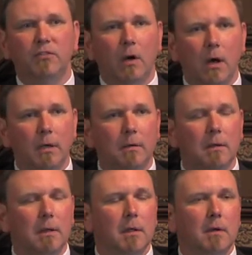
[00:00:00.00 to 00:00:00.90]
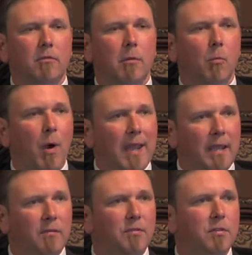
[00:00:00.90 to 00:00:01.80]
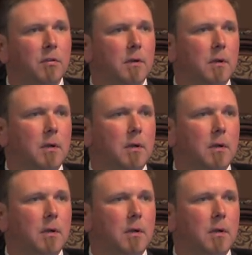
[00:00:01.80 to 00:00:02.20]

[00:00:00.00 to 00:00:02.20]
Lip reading: sun, from waves,